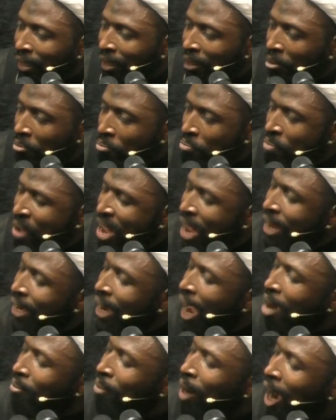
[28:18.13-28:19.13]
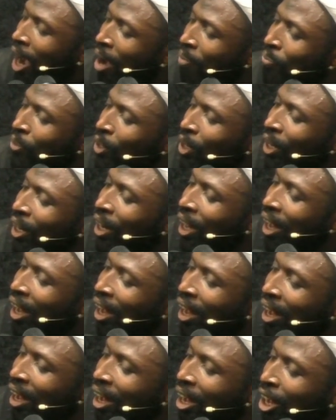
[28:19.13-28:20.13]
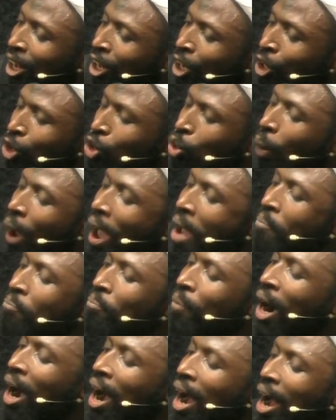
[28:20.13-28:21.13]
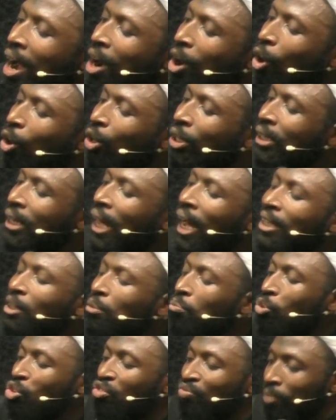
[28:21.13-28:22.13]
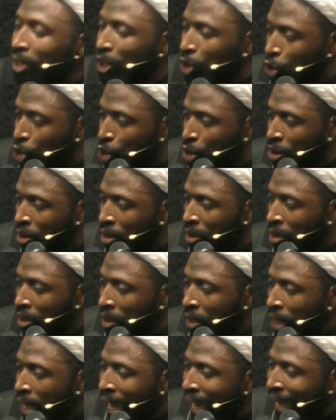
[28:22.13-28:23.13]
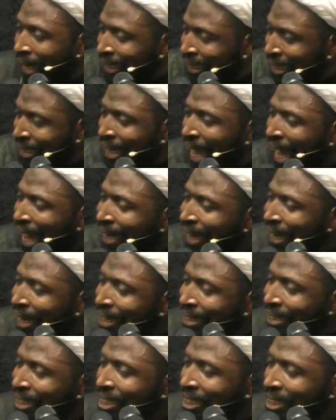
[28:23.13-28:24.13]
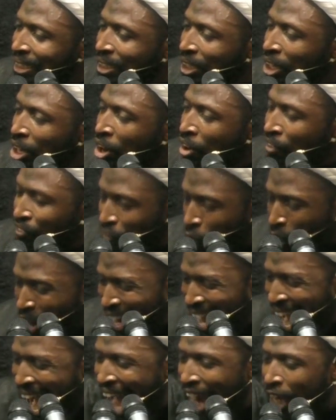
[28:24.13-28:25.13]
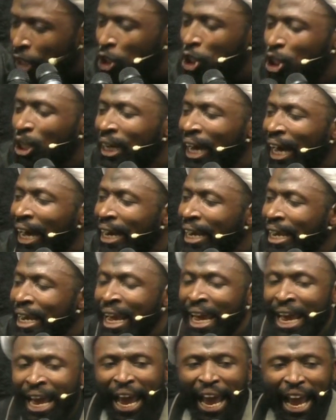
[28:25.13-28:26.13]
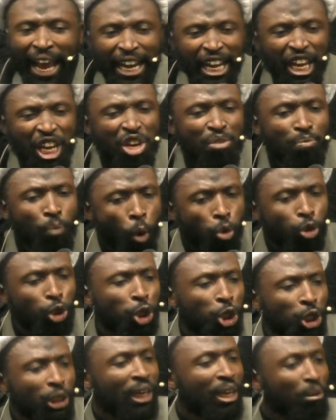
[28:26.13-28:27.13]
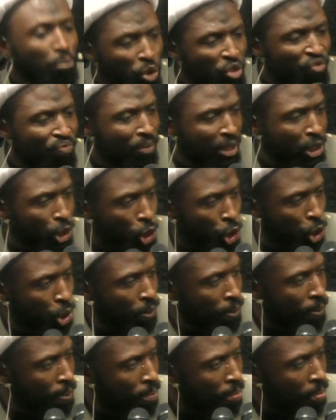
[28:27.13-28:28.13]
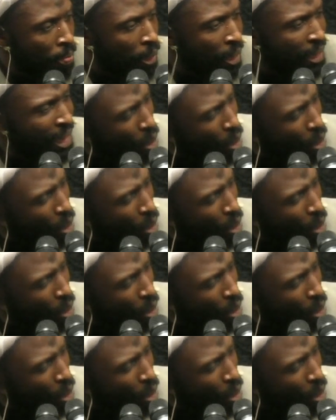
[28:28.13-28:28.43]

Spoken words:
made Abu Abdullah to embark on that movement. And these are the reasons for reactionary and emotional movements. Now